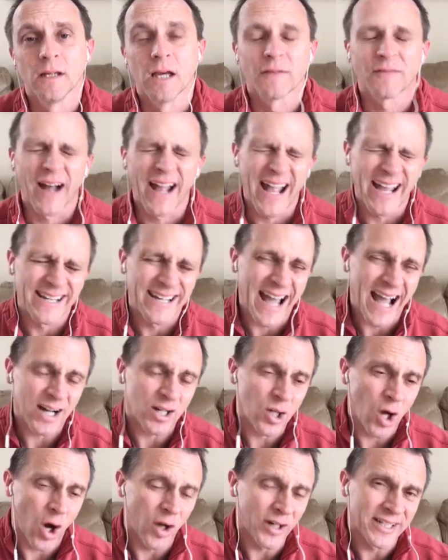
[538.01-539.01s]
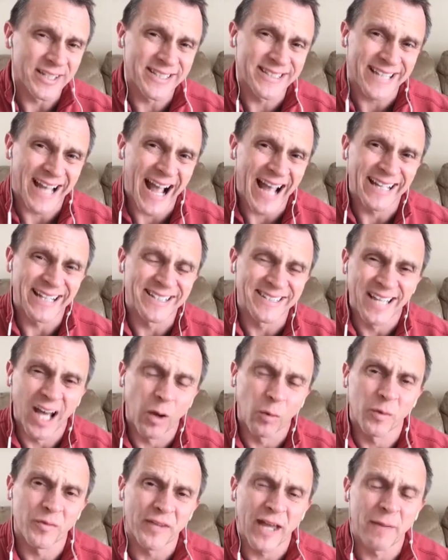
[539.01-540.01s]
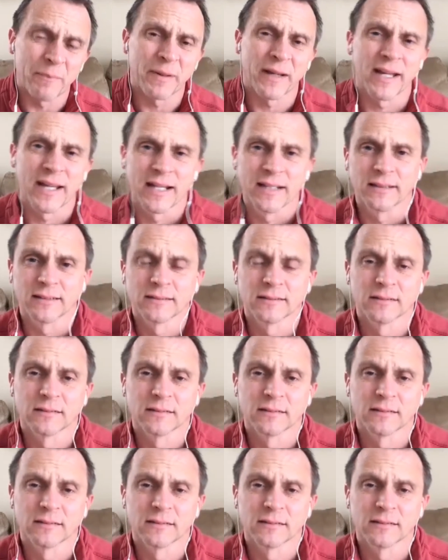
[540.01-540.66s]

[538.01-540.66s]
If I had not gone inside and dealt with that pain.